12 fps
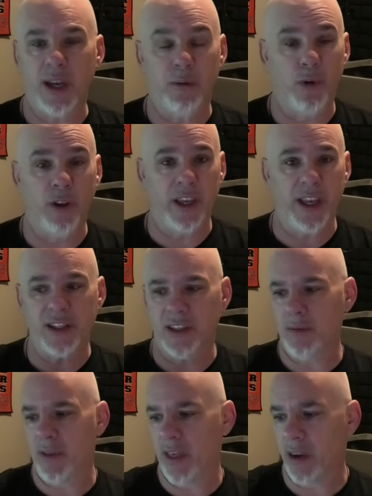It really is
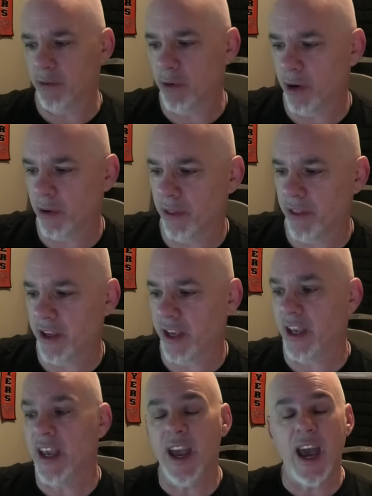going to be the end of critical
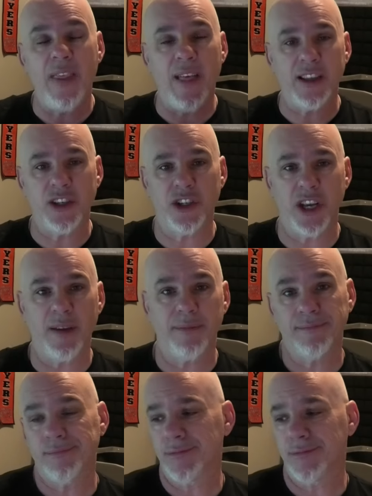thinking. And that's a shame.